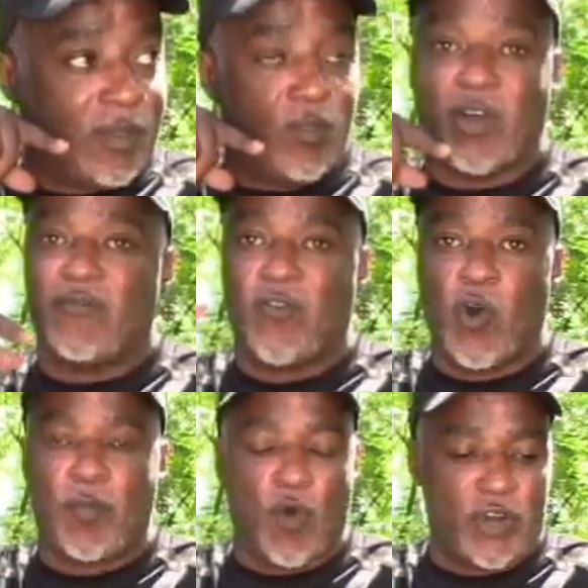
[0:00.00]

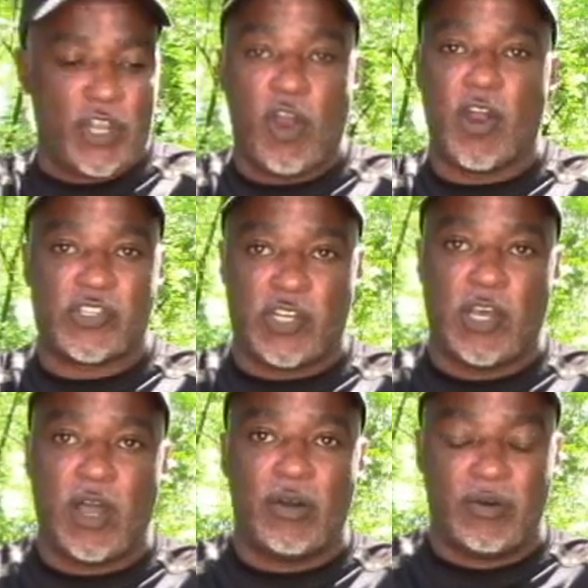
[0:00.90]
4 more yards to
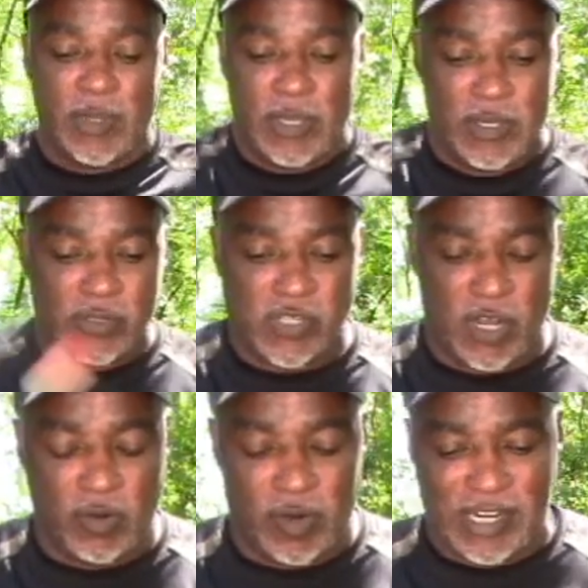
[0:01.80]
go.
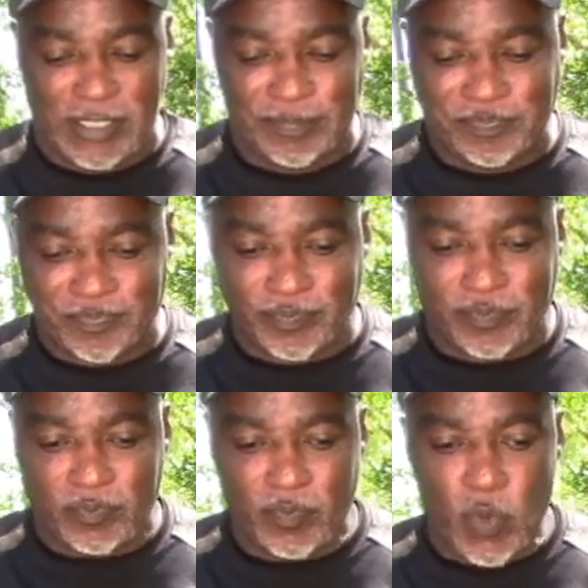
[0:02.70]
So
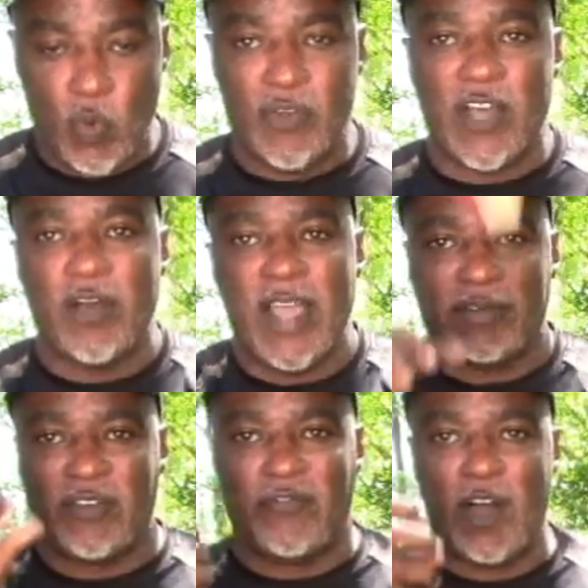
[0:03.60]
without
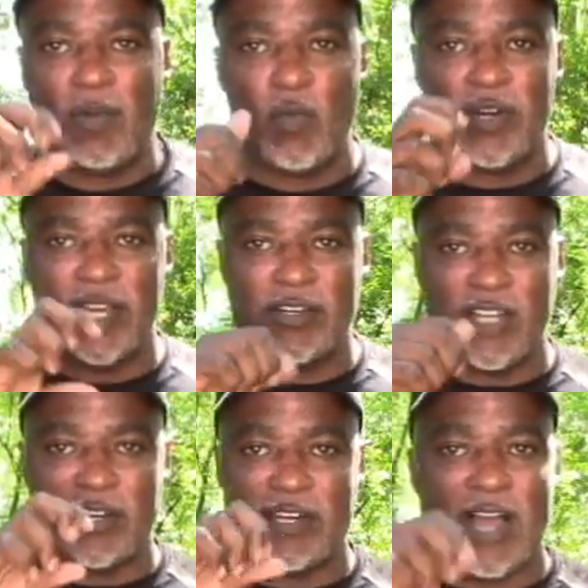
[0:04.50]
having to fumble with
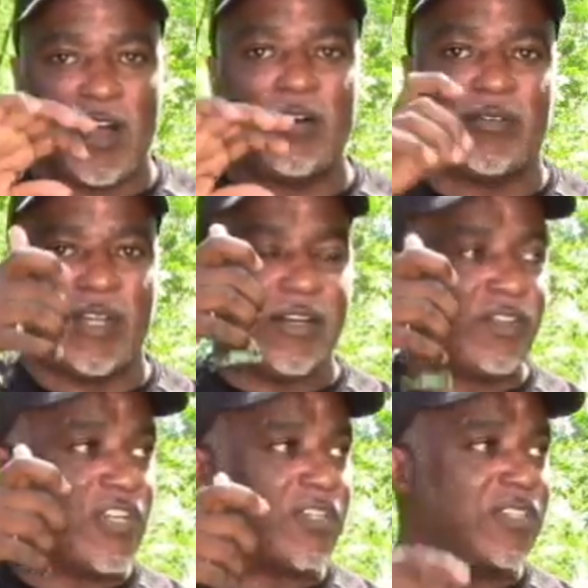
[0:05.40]
that dial and
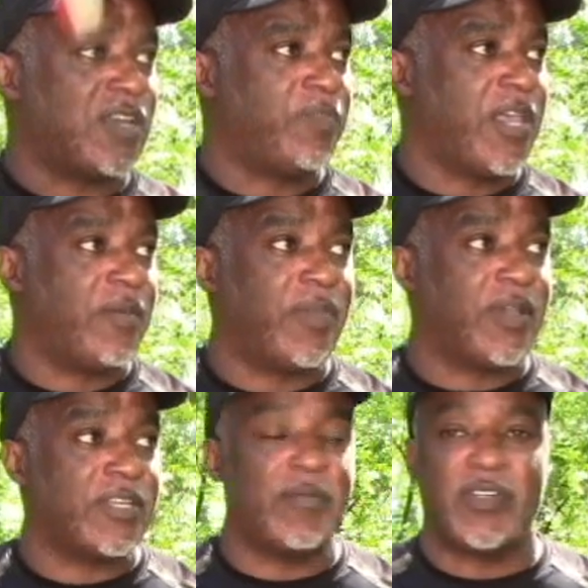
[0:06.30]
adjusting that pin,
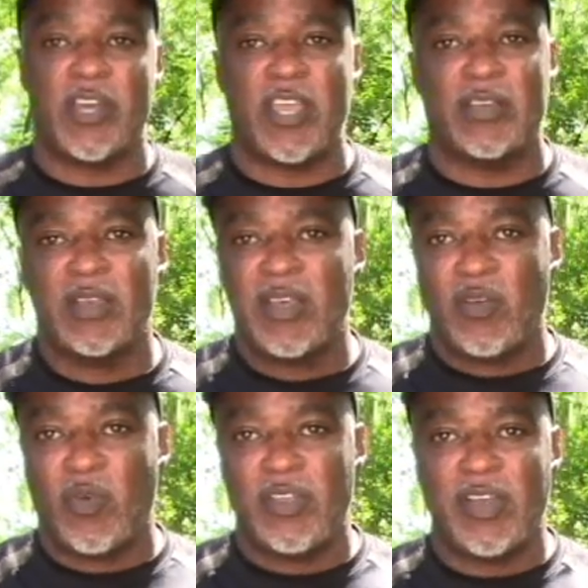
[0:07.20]
because I'm gonna tell you,
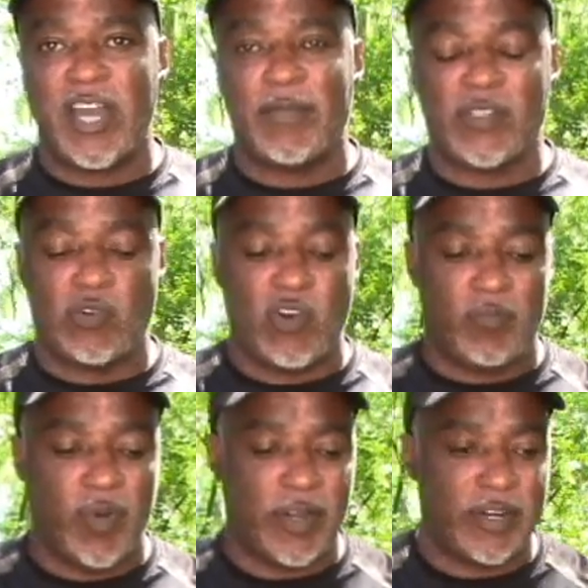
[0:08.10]
when you got a mature
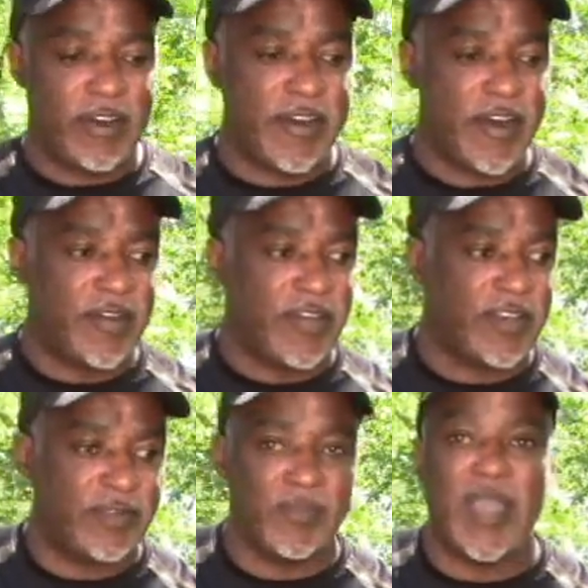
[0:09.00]
buck in the area,
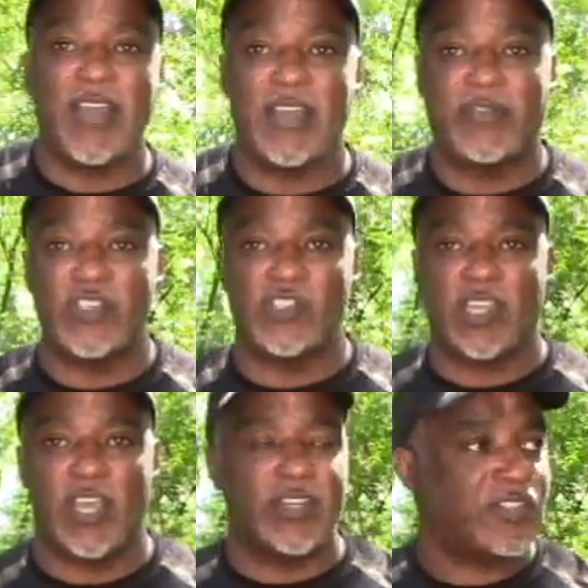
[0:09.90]
and mainly if he's
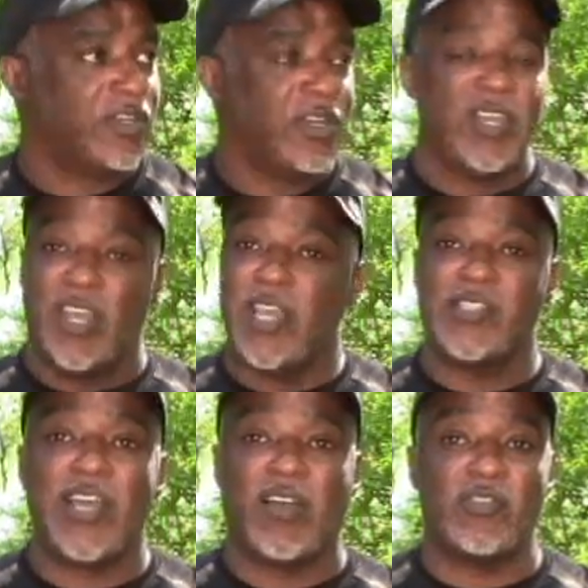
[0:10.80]
skittish,
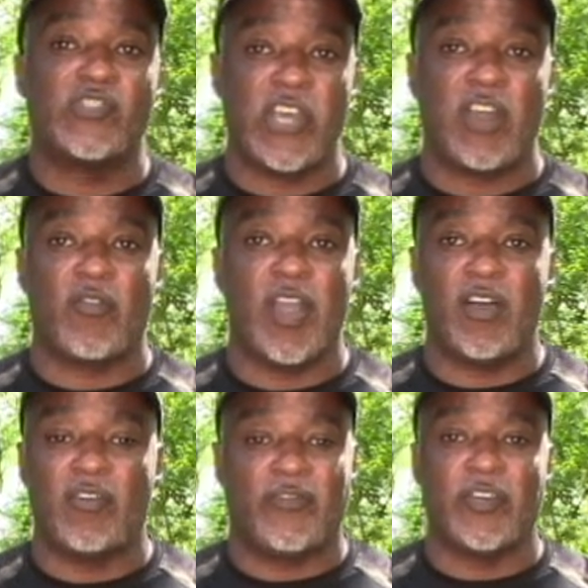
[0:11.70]
he's not gonna stay
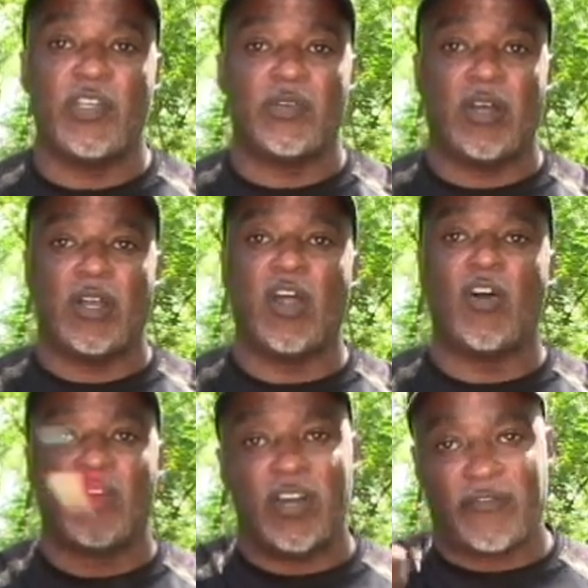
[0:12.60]
around for you
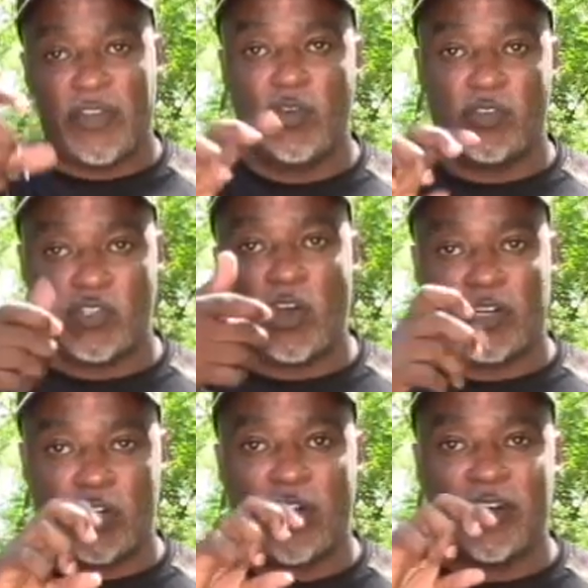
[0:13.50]
long enough for you to
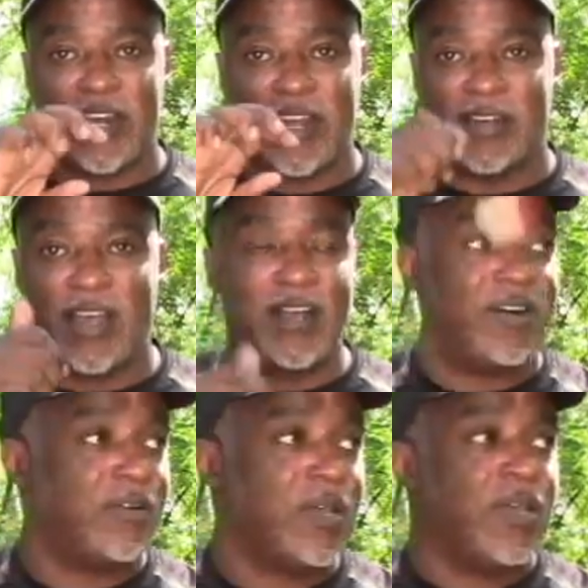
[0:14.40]
start turning that
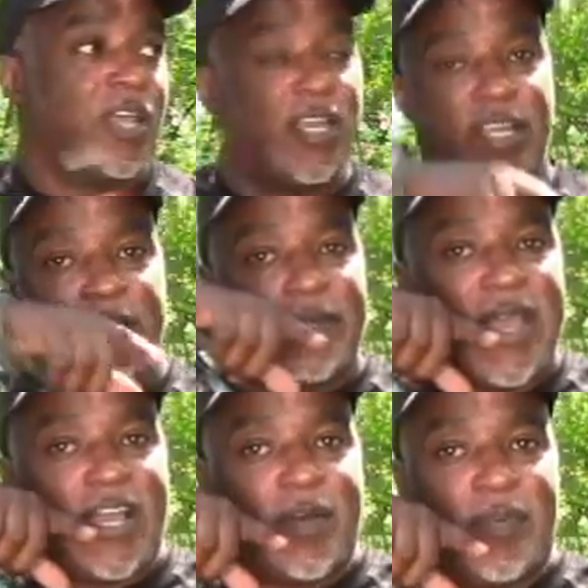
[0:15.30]
dial and get
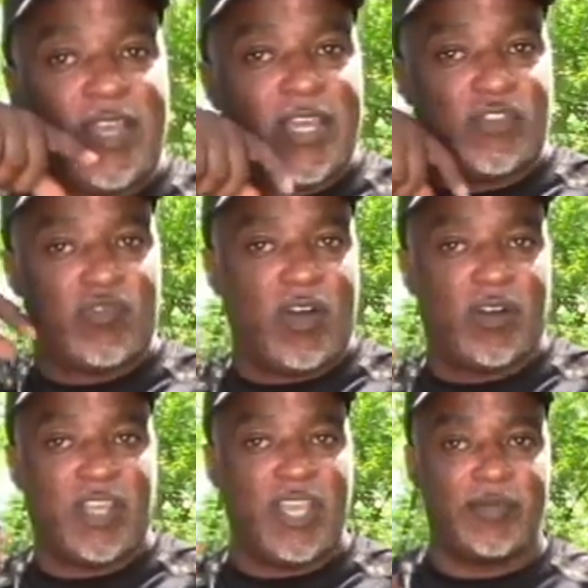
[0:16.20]
back up again and draw
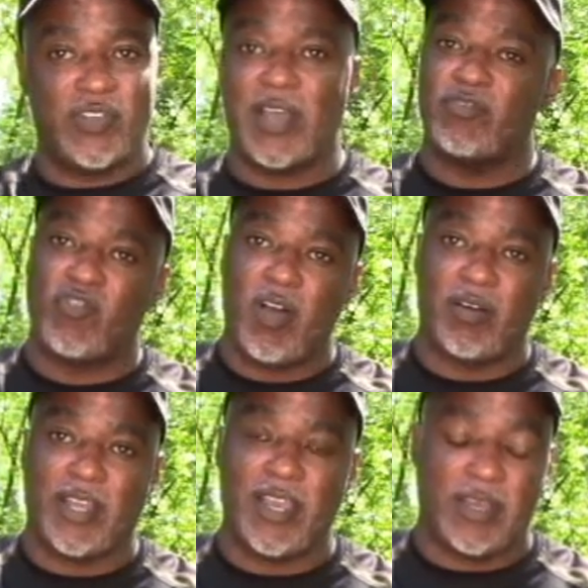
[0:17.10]
it again. But you got to
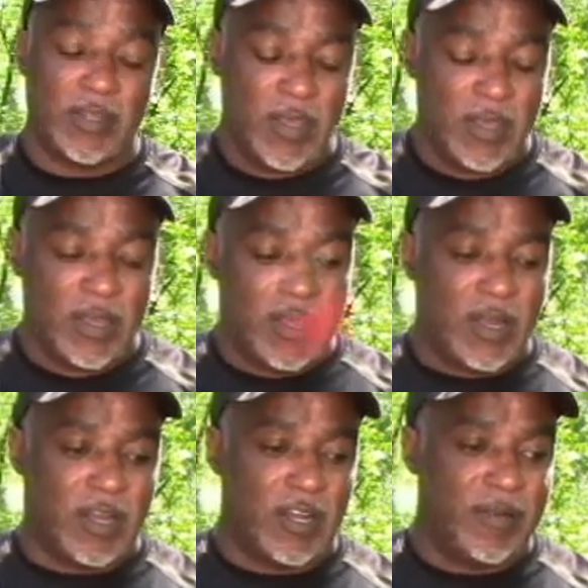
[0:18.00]
draw it again.
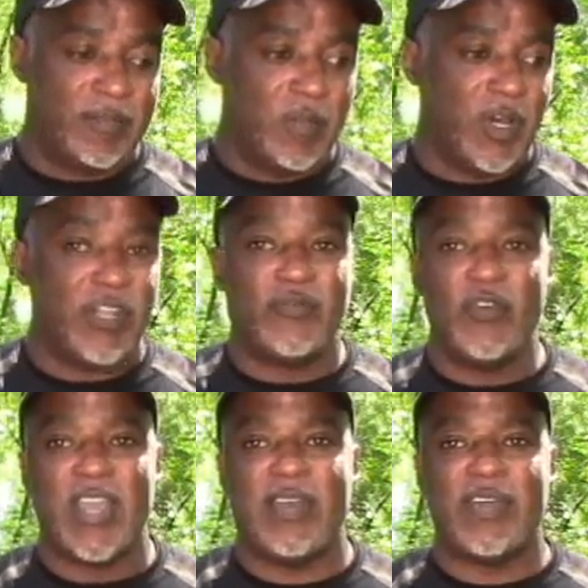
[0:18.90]
But if
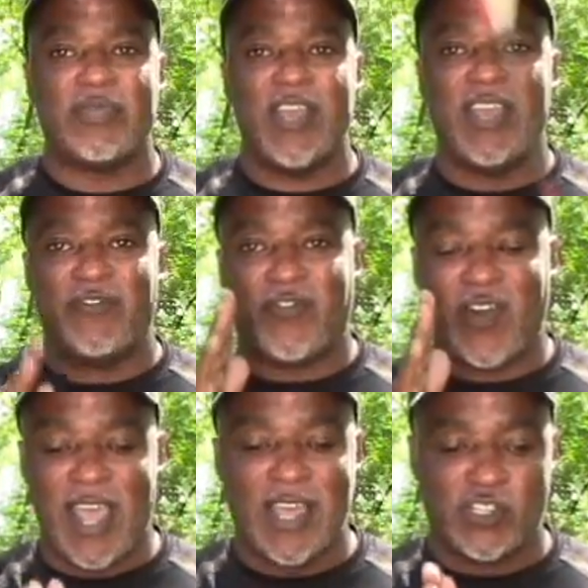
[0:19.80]
you have that thing
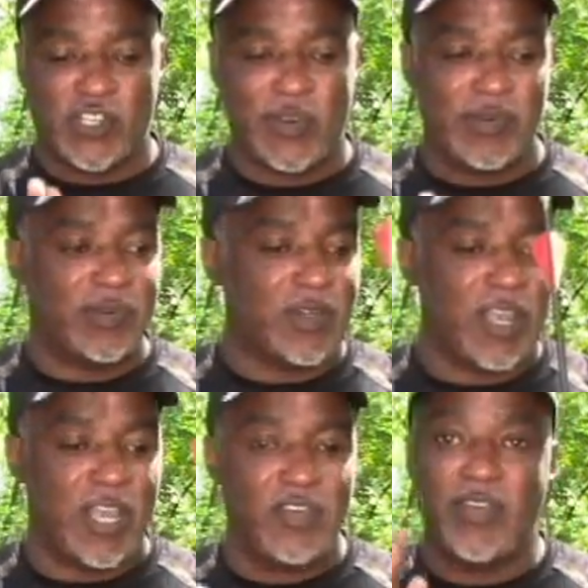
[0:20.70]
flat shooting
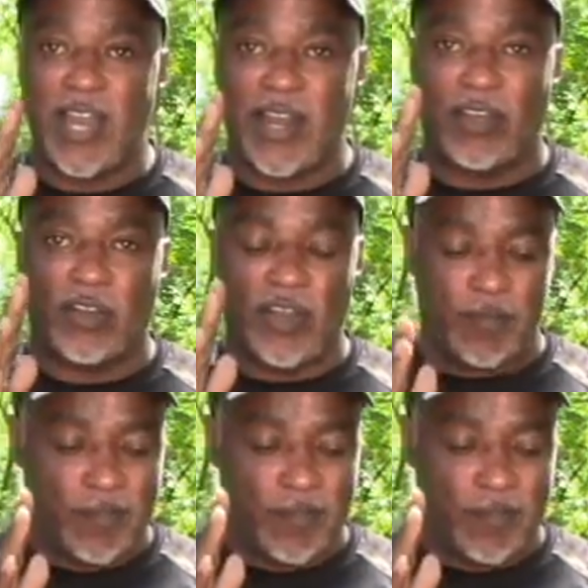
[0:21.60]
and you got a good